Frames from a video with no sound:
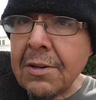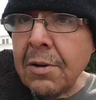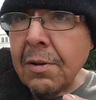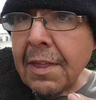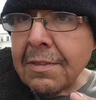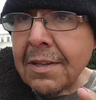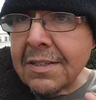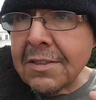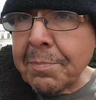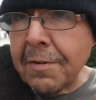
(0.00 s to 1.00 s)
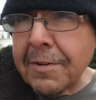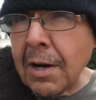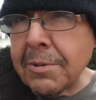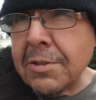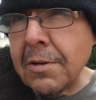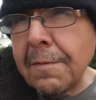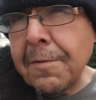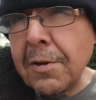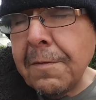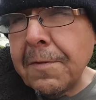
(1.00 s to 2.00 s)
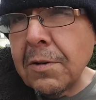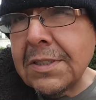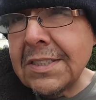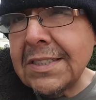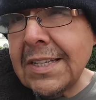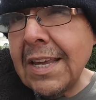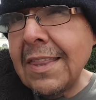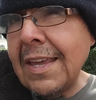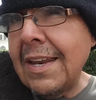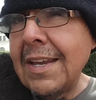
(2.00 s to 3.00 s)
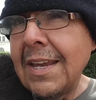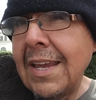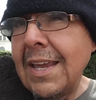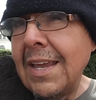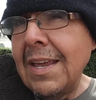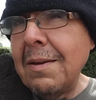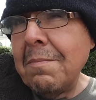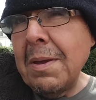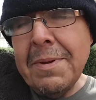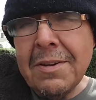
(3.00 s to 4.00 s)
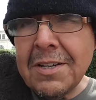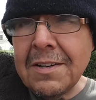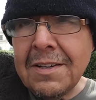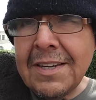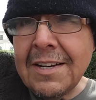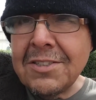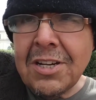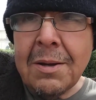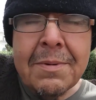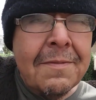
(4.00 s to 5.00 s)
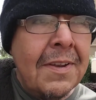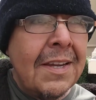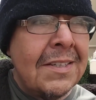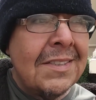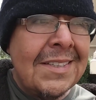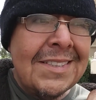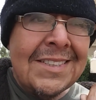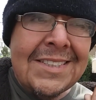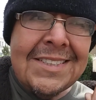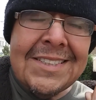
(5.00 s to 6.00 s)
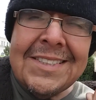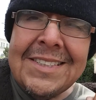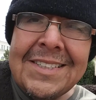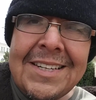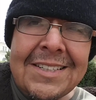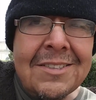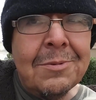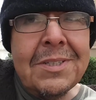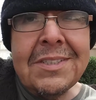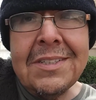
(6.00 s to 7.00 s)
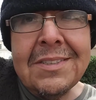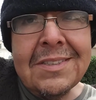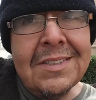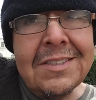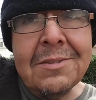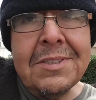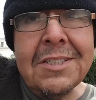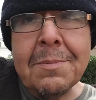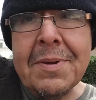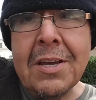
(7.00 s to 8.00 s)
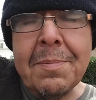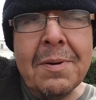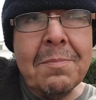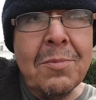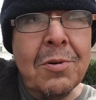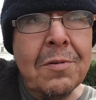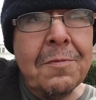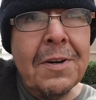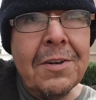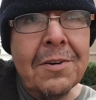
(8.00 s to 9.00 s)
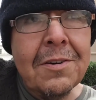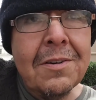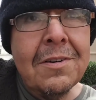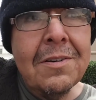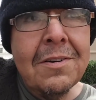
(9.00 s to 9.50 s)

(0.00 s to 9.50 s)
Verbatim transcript: I know that this is a perfect opportunity for you folks to say that maybe you could get a job in Vegas. It's not so easy. It's not so easy to pick up and move when you're